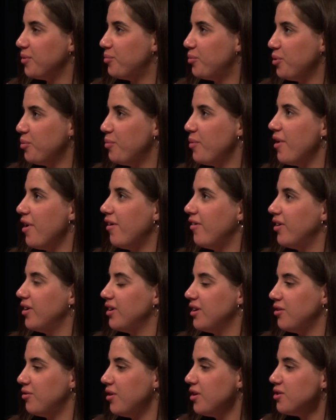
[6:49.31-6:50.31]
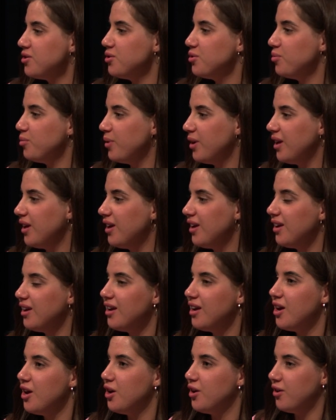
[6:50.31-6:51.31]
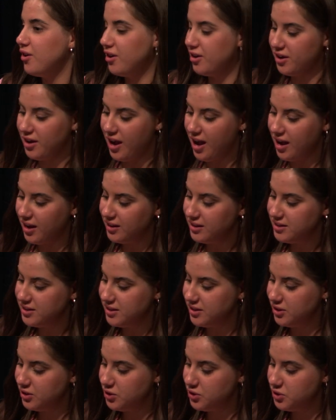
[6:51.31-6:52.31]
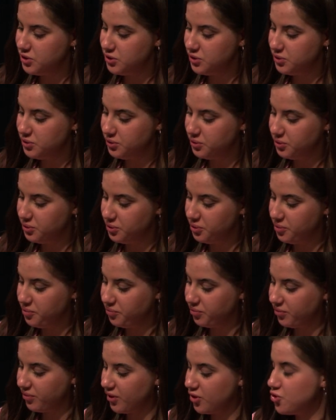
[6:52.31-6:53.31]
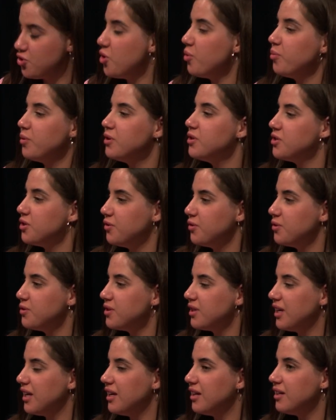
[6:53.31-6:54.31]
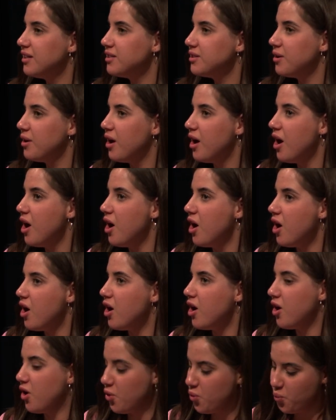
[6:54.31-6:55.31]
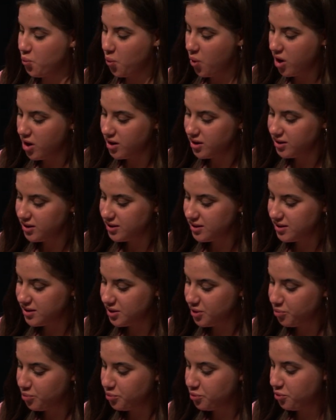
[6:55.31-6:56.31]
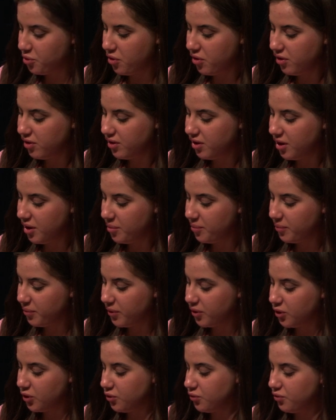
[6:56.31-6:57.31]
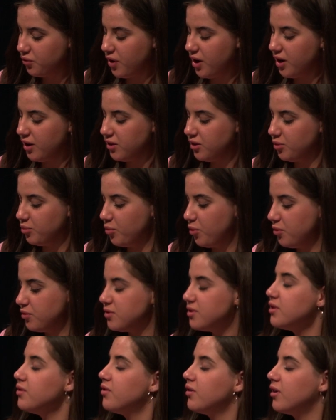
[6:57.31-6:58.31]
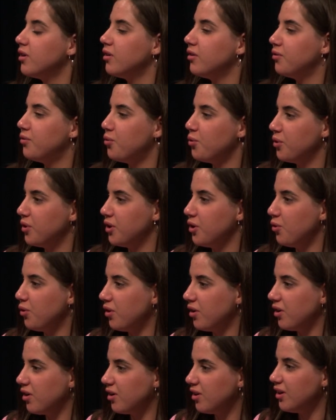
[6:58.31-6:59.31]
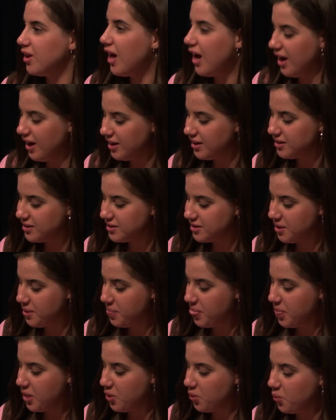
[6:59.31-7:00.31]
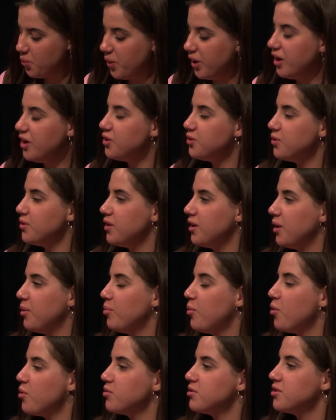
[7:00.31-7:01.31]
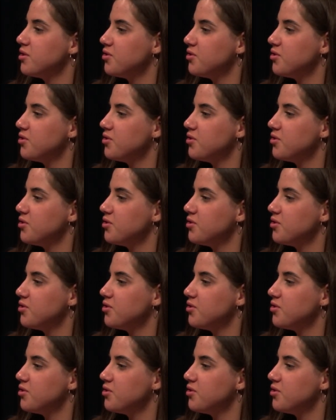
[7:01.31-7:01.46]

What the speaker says: preparing a resume, and into job interview skills. What program you find the most difficult for your clients? Where do they most